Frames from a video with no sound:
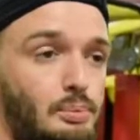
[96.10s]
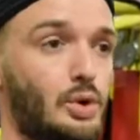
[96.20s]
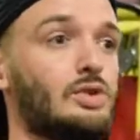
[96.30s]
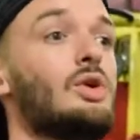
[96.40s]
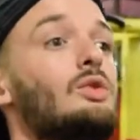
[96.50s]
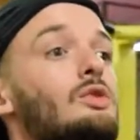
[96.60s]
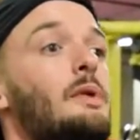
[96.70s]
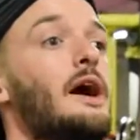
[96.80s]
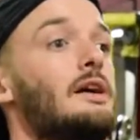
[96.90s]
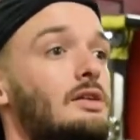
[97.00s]
Bring your shoulders
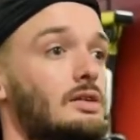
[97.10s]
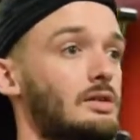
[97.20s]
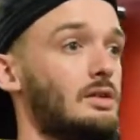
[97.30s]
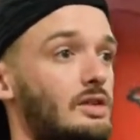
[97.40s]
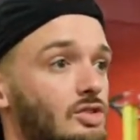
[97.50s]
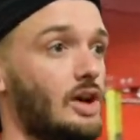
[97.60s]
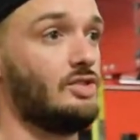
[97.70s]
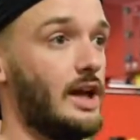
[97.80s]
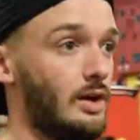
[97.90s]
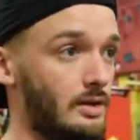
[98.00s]
back,
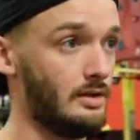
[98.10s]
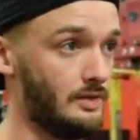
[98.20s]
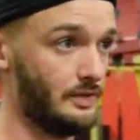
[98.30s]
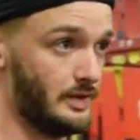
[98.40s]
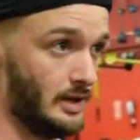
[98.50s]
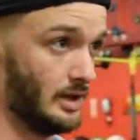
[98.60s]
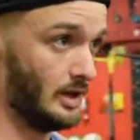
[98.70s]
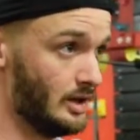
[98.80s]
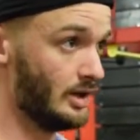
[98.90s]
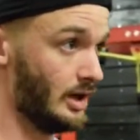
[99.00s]
chest out.
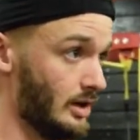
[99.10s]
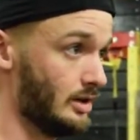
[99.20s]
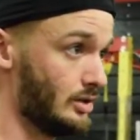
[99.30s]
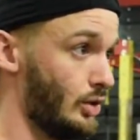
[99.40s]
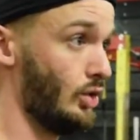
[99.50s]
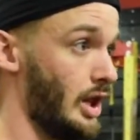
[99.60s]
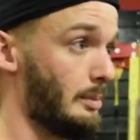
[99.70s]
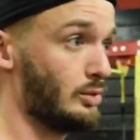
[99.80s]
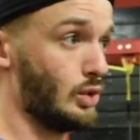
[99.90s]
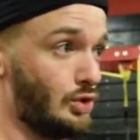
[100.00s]
You're gonna curl up,
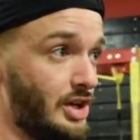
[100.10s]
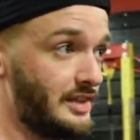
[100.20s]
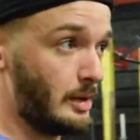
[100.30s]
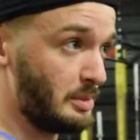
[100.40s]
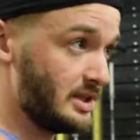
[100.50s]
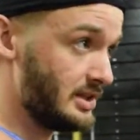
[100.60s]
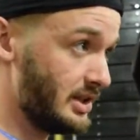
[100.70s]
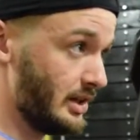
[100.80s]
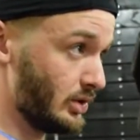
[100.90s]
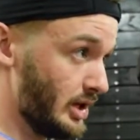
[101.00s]
rotate that
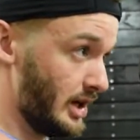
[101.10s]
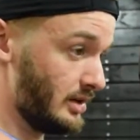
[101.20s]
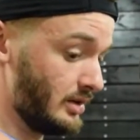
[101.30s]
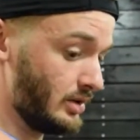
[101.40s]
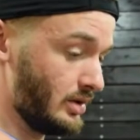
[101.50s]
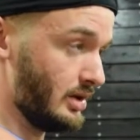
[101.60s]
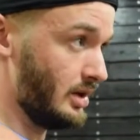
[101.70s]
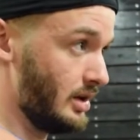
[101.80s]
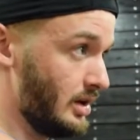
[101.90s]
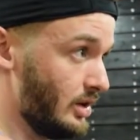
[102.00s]
pinky in, okay?
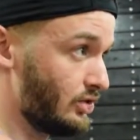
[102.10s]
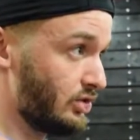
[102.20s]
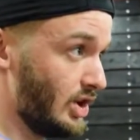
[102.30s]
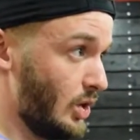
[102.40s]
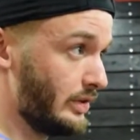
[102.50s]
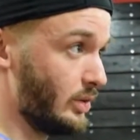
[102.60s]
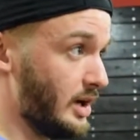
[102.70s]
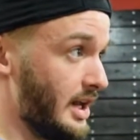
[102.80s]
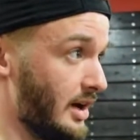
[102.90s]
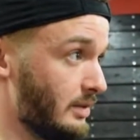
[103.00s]
Slow on the
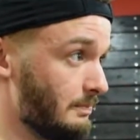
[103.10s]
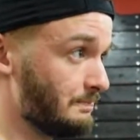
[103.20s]
way down.